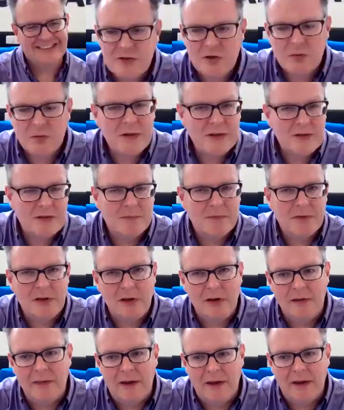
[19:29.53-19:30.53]
So with something
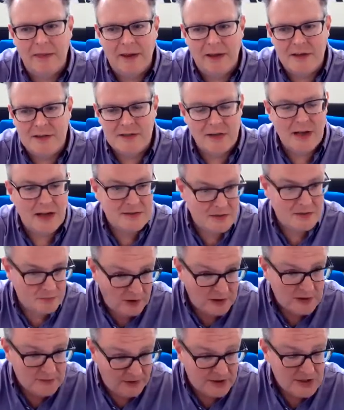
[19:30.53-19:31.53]
like that then, so that's a
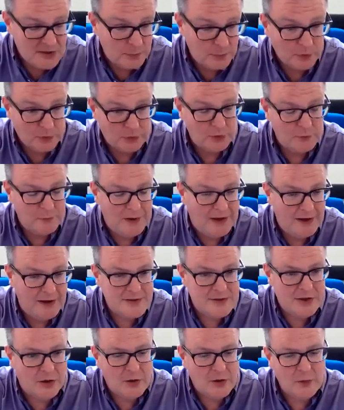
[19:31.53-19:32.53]
Facebook group, yeah.
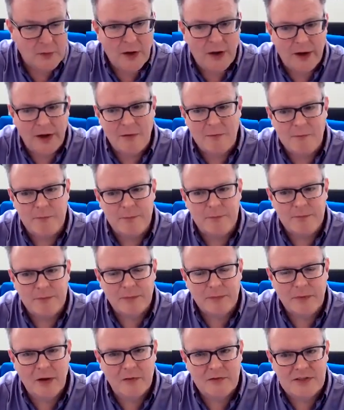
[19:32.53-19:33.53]
So
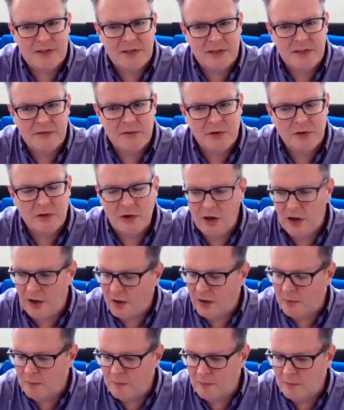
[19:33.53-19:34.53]
obviously
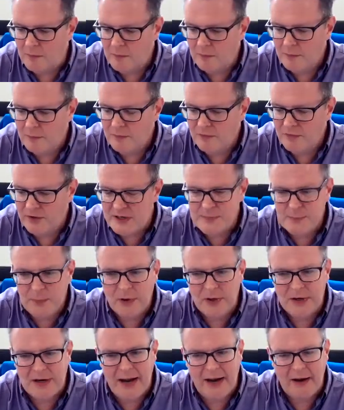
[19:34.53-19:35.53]
Facebook
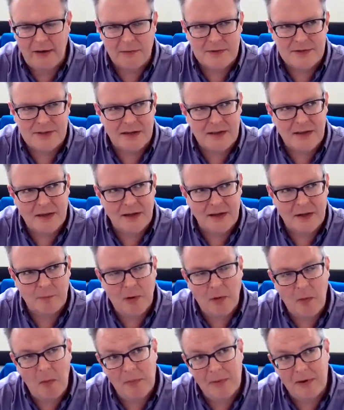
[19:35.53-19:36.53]
announced, I think,
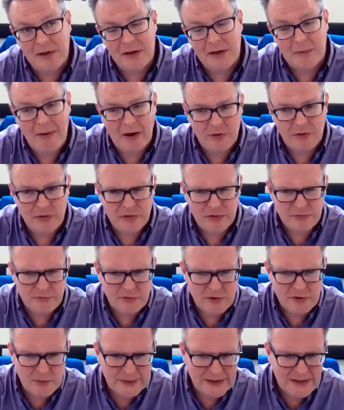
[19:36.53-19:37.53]
probably about
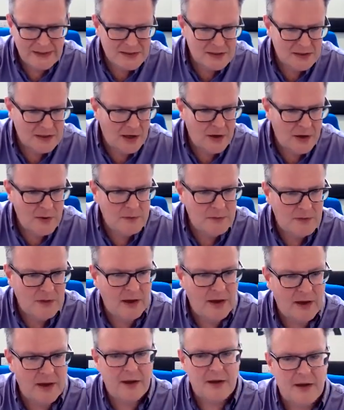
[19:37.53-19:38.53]
3 weeks ago,
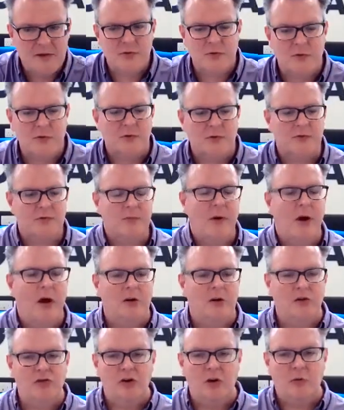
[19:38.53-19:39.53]
their sort of
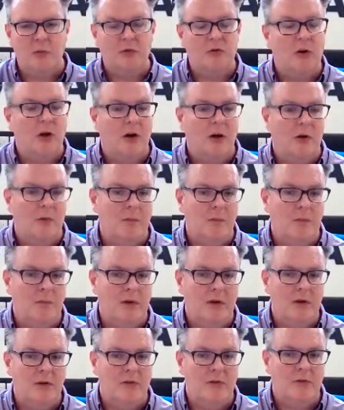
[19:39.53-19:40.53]
partnership
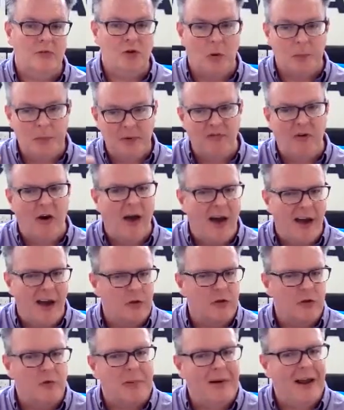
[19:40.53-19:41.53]
with Shopify and
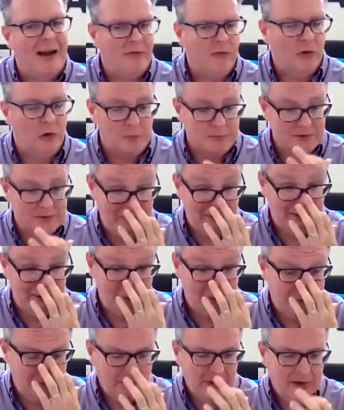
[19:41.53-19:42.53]
other platforms, I
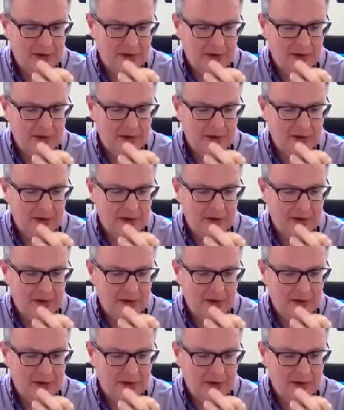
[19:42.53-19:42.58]
believe,